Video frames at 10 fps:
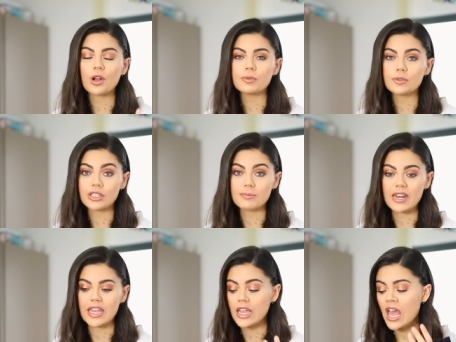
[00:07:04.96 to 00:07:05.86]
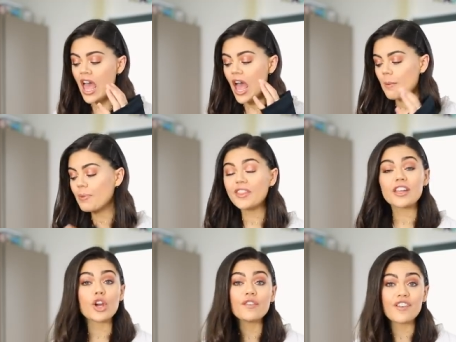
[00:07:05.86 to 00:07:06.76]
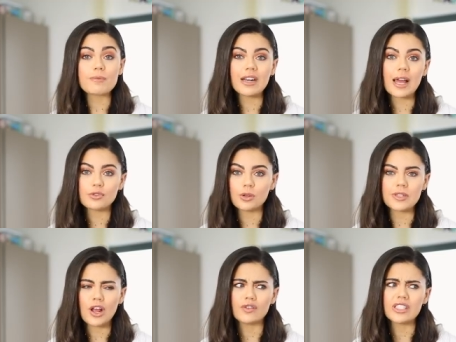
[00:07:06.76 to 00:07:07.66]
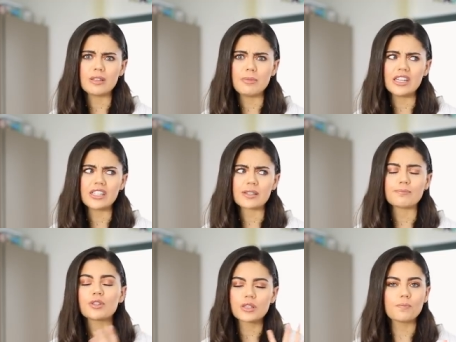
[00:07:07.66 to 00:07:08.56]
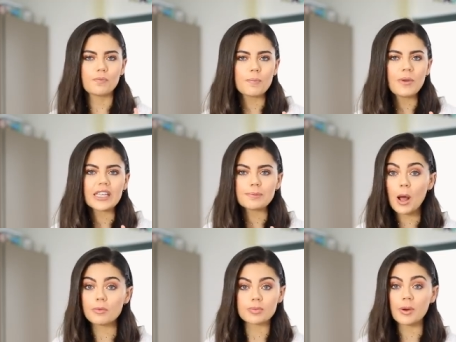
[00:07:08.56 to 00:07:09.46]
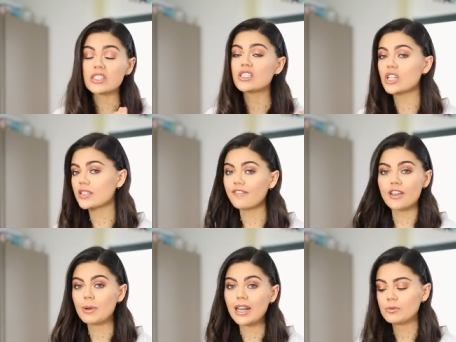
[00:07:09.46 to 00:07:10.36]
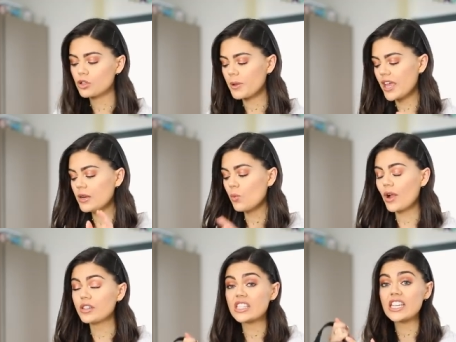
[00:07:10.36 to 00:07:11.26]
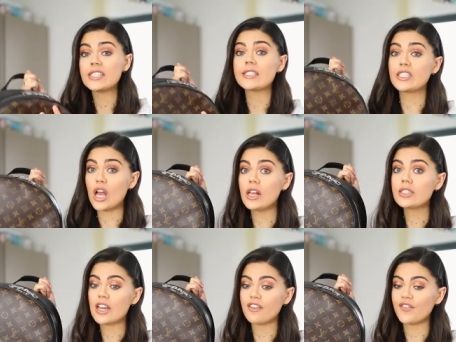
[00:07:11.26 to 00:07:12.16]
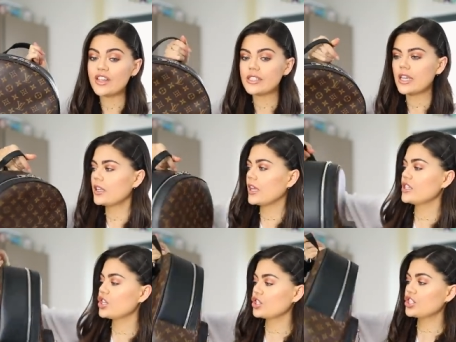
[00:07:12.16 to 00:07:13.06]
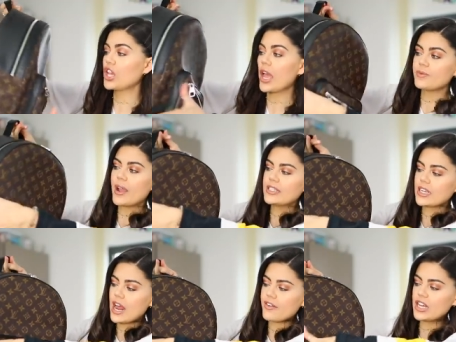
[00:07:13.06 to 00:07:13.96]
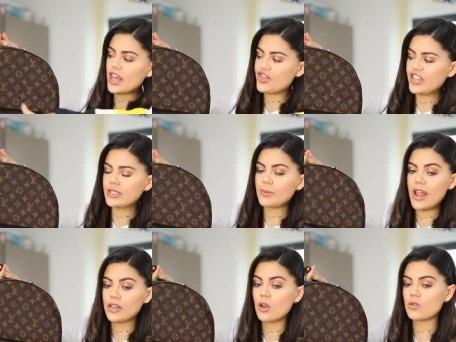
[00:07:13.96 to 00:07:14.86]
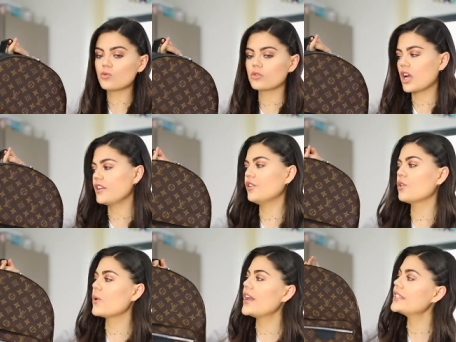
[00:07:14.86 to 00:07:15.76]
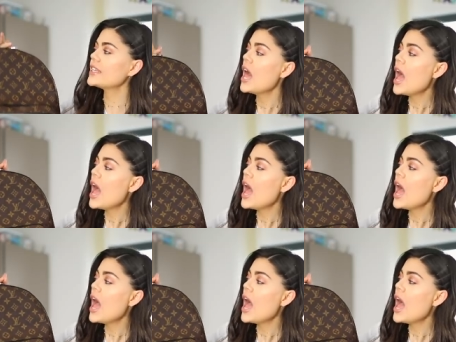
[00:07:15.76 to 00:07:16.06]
Palm Springs Mini, but they don't fit my laptops in. Obviously the Mini doesn't, but the, the biggest Palm Springs doesn't fit my laptop in, whereas this does, and it fits it like sideways. I can have it like this way, long, kind of long ways.